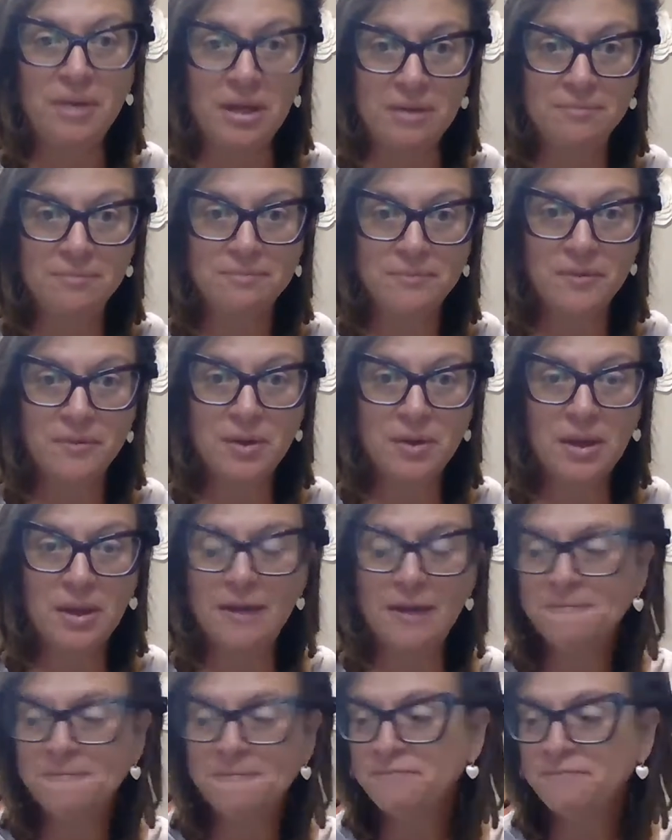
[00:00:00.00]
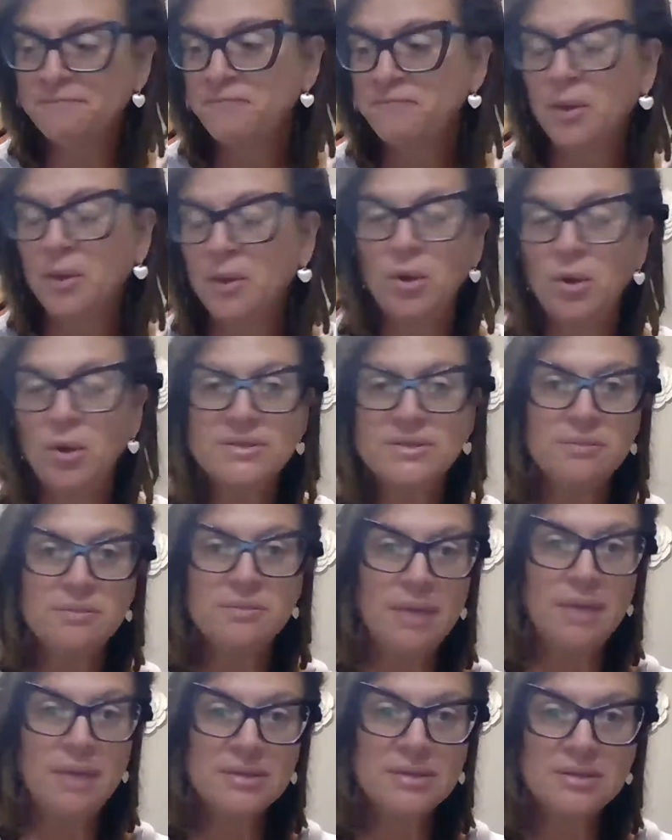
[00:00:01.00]
feminine. Okay.
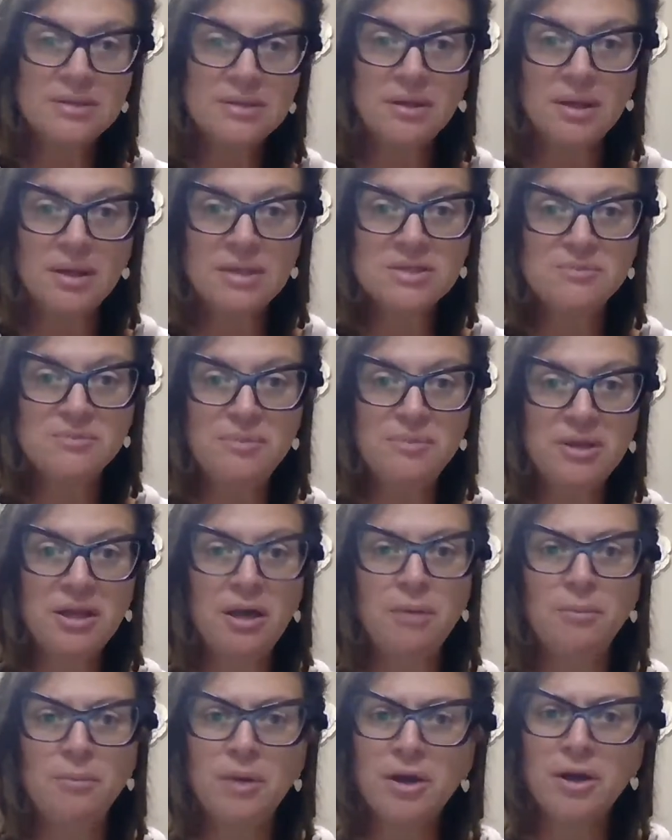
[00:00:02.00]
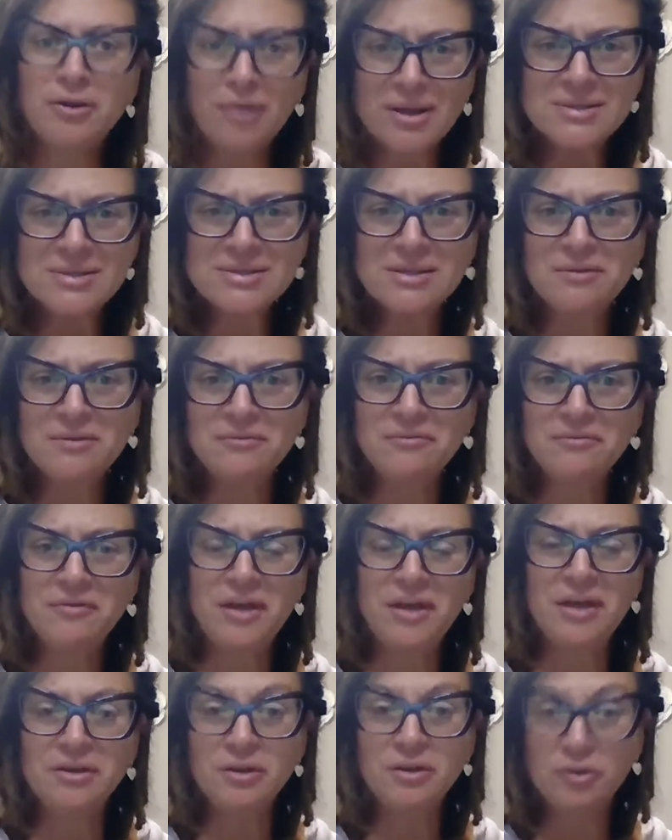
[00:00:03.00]
Whereas the masculine has become
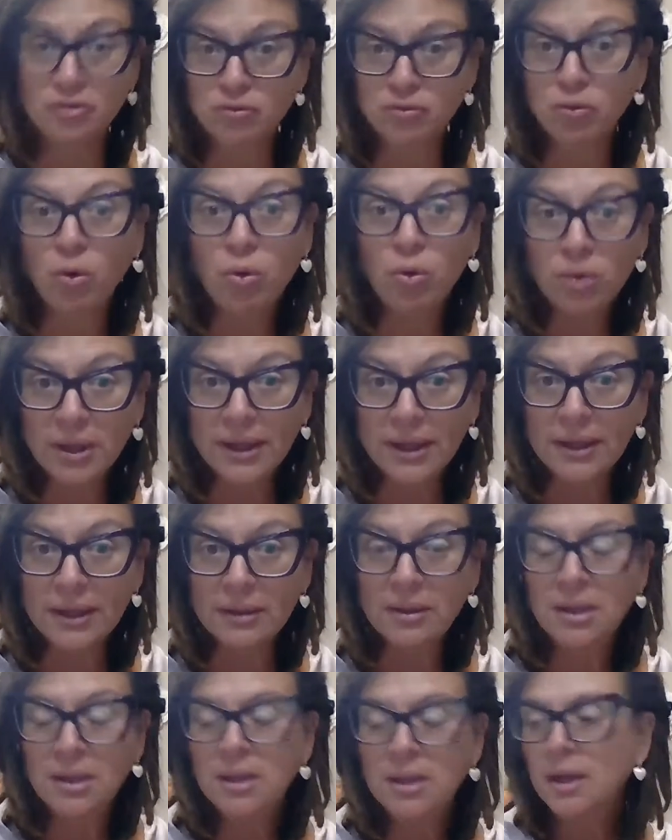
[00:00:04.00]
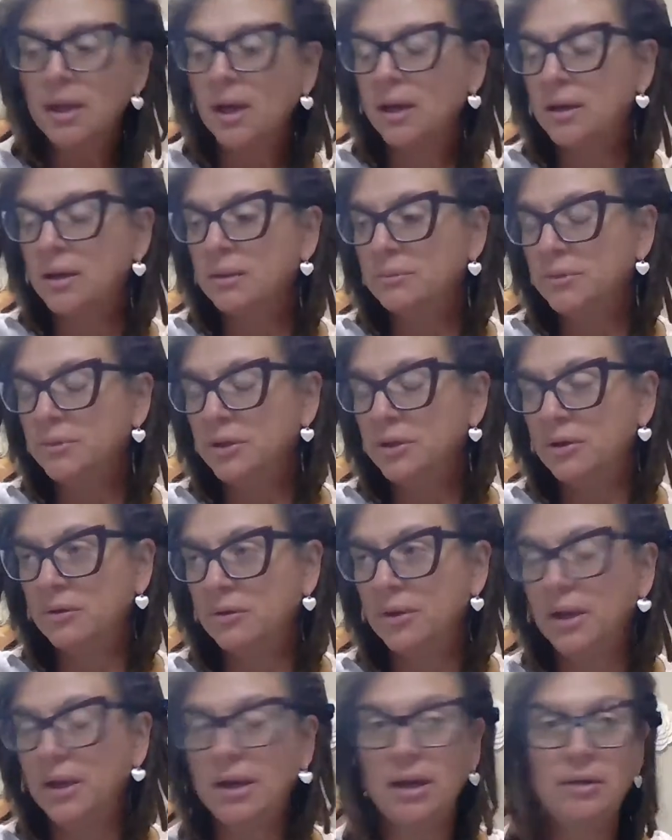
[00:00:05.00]
aggressive and controlling,
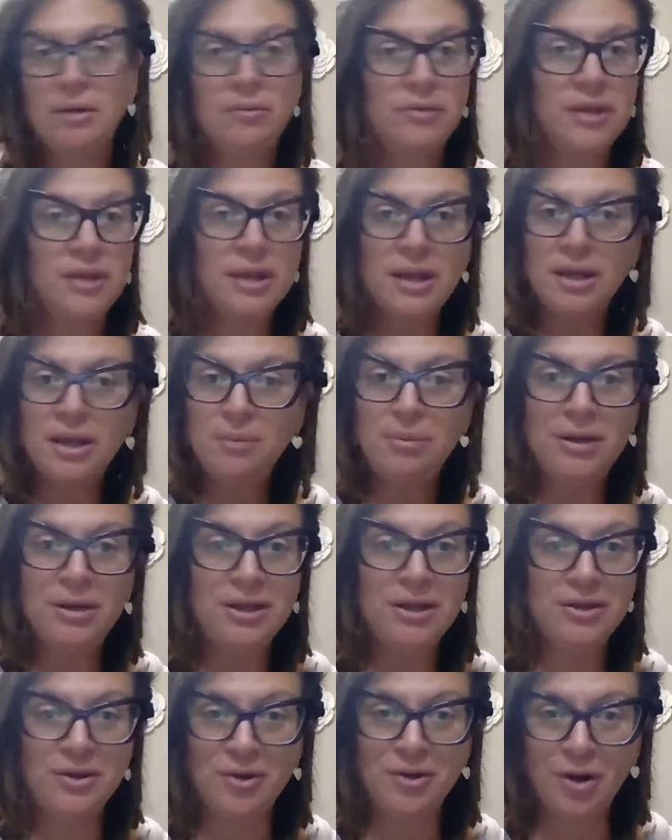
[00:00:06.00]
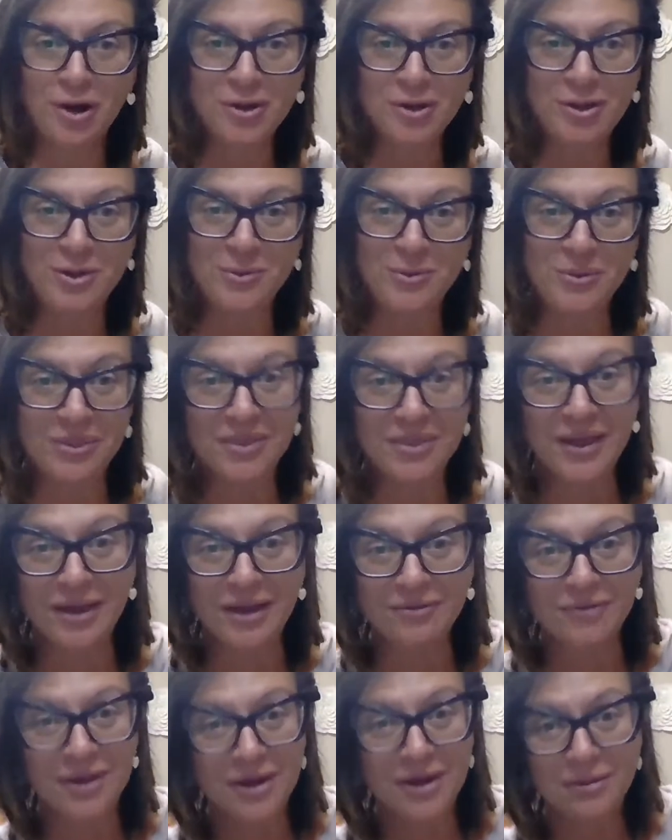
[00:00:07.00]
and I don't think anybody could argue
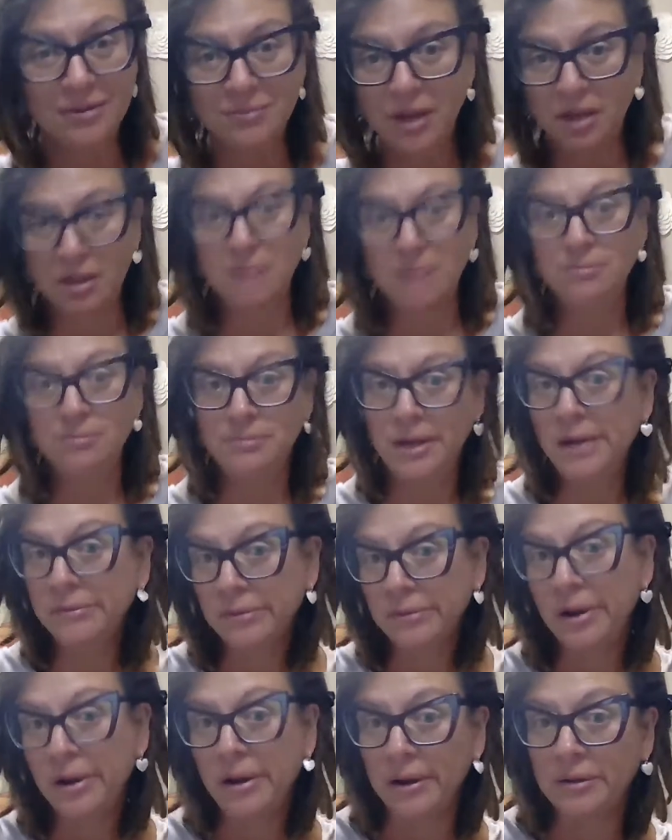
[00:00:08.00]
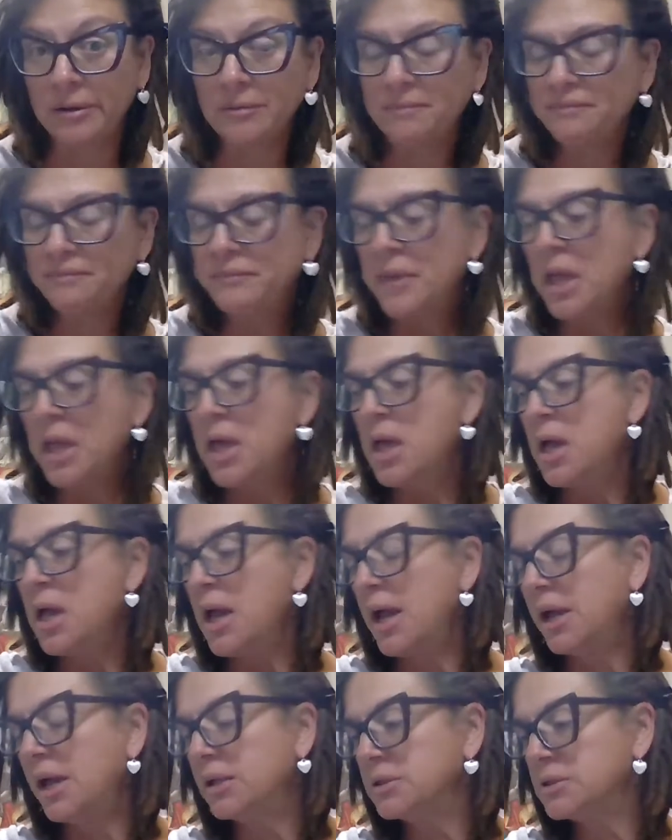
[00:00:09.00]
with that, right? I'm not wrong.
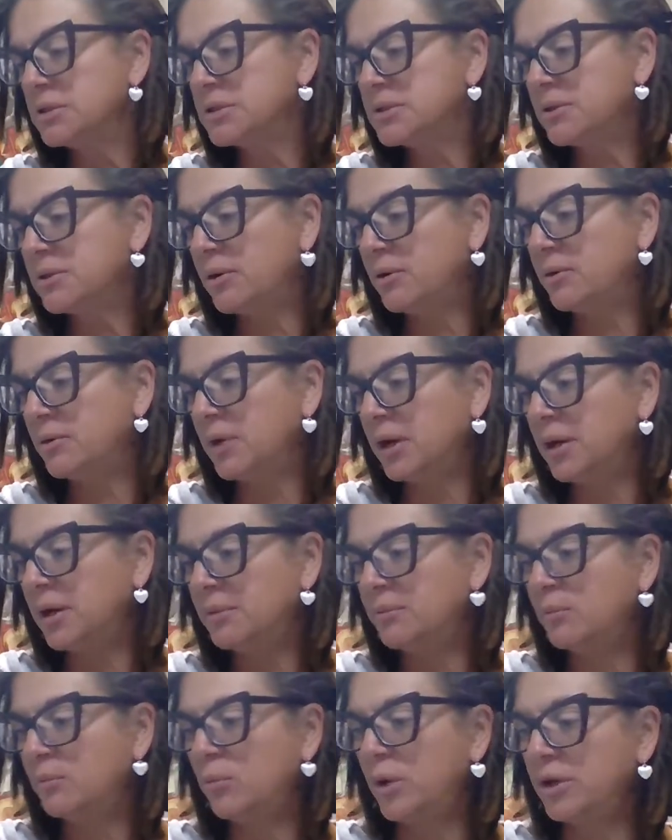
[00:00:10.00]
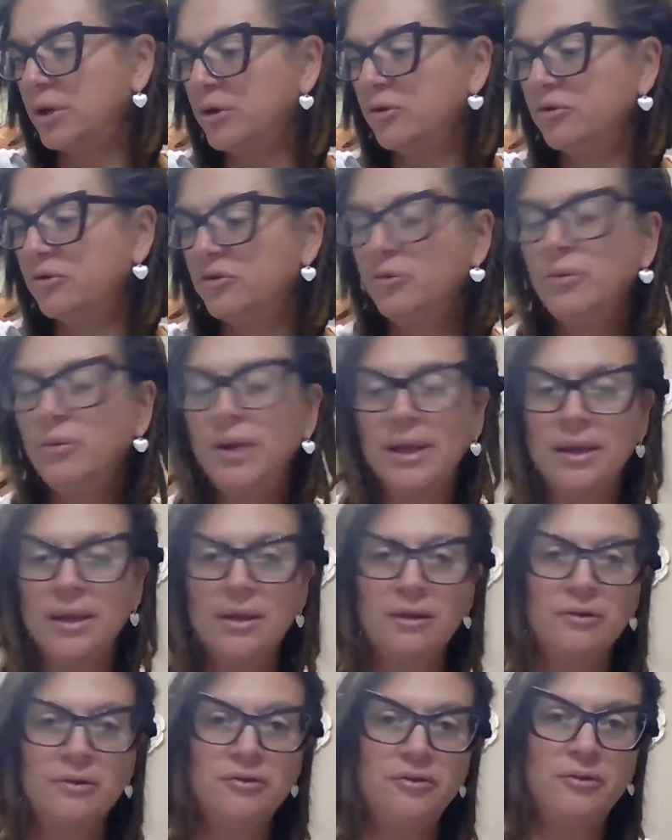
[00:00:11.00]
And so what you're doing
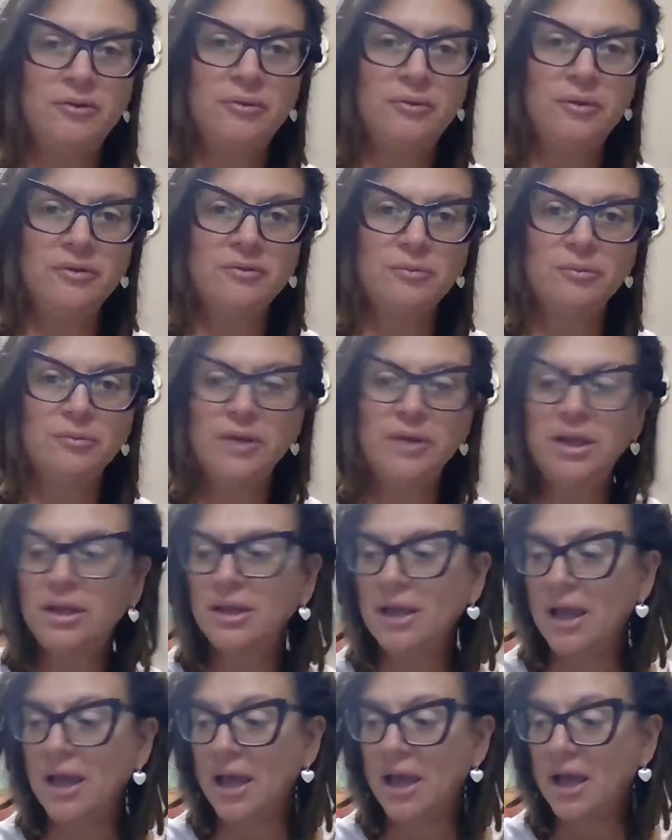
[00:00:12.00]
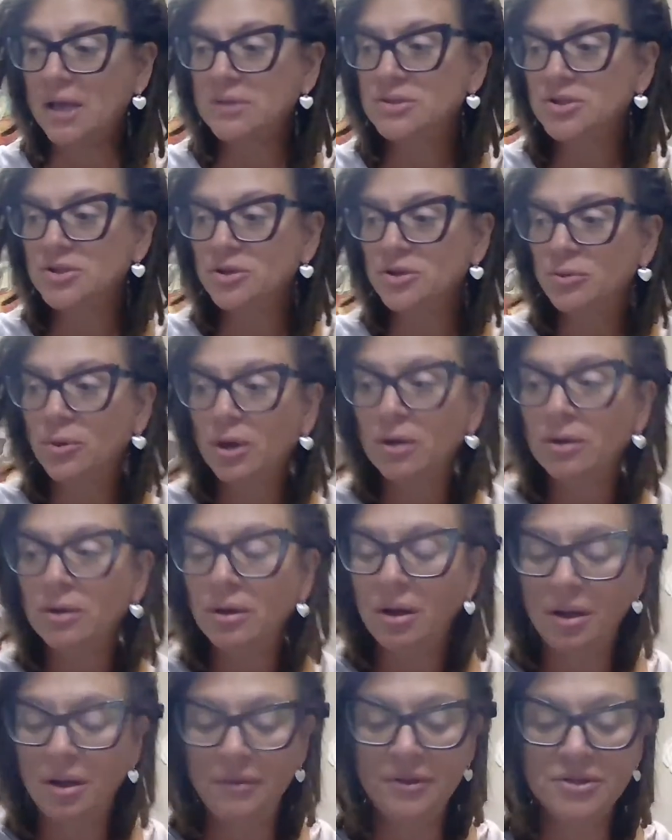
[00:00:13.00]
here too is really, as you are
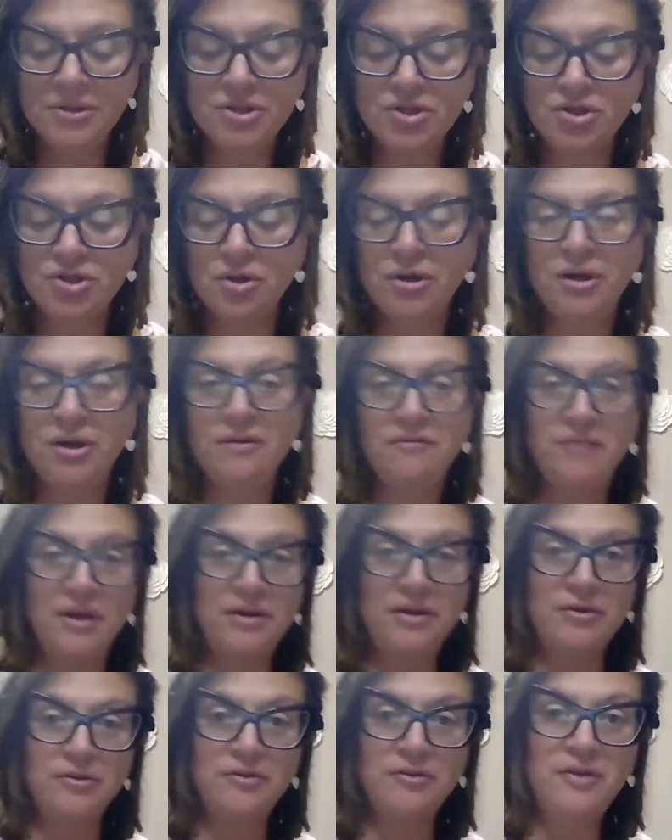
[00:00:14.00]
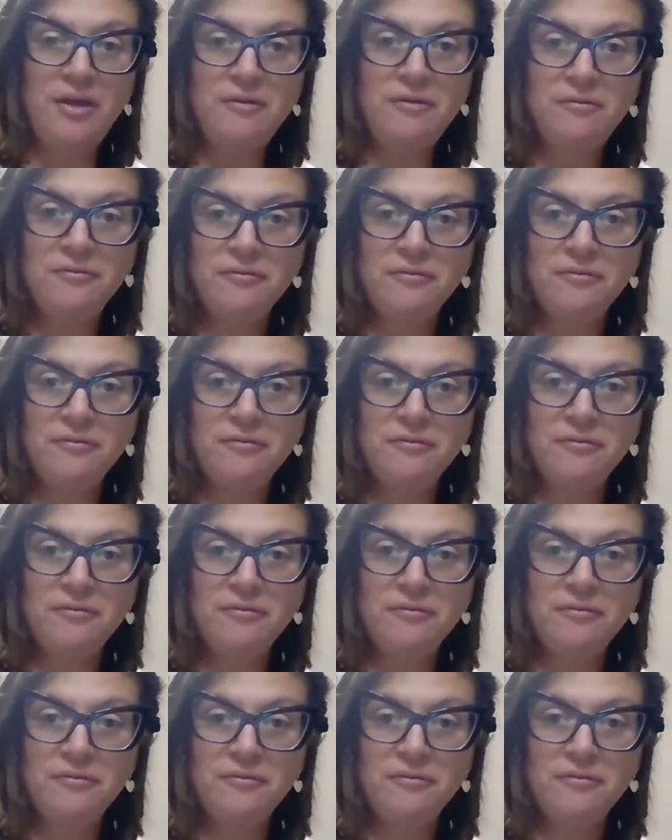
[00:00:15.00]
on this journey to find yourself,